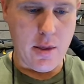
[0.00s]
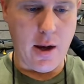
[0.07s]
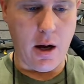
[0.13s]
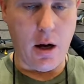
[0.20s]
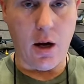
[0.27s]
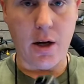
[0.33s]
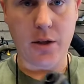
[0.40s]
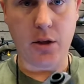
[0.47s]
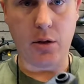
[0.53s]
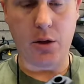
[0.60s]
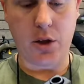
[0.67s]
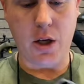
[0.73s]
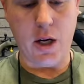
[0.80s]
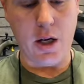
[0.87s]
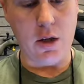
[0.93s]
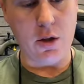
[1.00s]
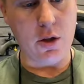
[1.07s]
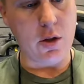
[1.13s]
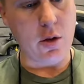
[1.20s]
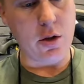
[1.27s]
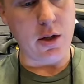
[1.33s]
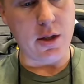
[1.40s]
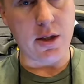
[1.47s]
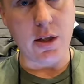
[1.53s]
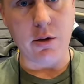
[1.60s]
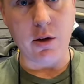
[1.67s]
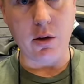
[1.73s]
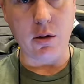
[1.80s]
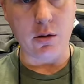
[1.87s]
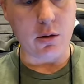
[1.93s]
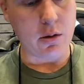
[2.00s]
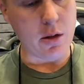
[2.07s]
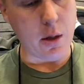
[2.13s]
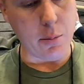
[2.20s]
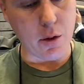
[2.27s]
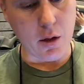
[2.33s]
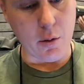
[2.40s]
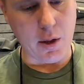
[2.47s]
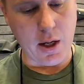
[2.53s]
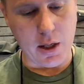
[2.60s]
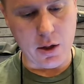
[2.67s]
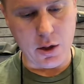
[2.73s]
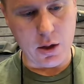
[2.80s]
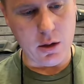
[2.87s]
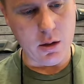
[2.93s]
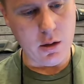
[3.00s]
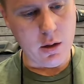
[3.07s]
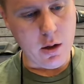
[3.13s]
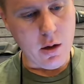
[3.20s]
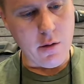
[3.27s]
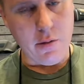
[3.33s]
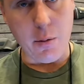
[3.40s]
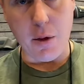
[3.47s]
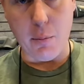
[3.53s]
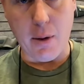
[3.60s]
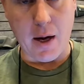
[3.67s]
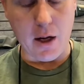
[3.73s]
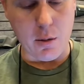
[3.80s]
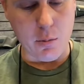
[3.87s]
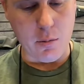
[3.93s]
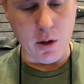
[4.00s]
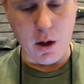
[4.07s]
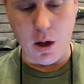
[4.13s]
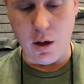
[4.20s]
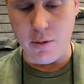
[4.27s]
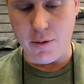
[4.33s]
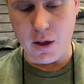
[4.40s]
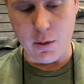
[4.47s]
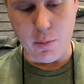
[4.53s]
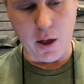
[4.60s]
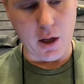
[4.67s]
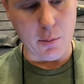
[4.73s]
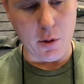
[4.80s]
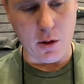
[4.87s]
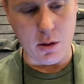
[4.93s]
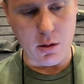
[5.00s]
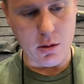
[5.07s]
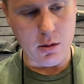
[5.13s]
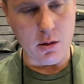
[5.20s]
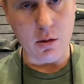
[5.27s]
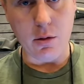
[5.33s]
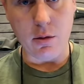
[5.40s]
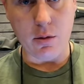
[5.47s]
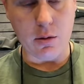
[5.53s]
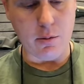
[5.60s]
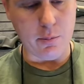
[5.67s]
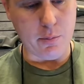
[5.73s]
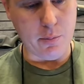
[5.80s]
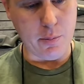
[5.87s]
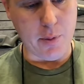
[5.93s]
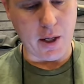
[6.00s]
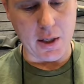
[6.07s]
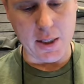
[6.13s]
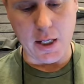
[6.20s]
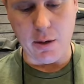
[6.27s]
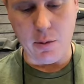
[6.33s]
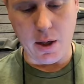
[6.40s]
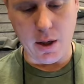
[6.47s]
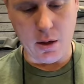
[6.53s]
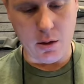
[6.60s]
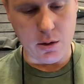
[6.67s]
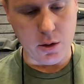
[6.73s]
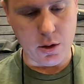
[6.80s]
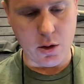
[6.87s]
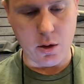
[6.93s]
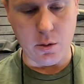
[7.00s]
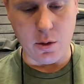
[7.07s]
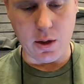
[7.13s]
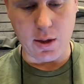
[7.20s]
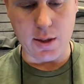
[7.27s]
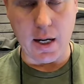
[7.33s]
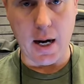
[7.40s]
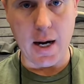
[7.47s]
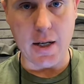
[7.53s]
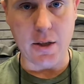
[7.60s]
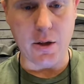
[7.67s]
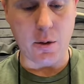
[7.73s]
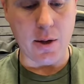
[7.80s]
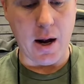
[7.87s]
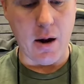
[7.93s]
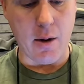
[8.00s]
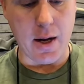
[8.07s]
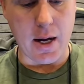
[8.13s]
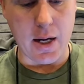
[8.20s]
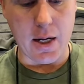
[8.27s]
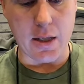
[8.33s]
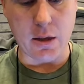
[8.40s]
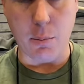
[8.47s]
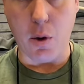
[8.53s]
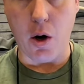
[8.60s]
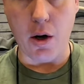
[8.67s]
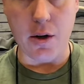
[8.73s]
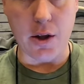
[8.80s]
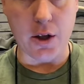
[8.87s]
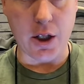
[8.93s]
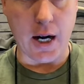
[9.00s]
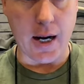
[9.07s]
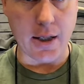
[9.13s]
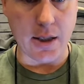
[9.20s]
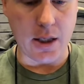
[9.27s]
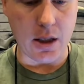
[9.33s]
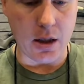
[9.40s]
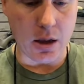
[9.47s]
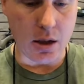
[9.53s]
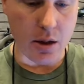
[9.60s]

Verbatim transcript: They also changed the serial number location from the bottom of the polymer Picatinny rail to the side, so now it is a part of the chassis.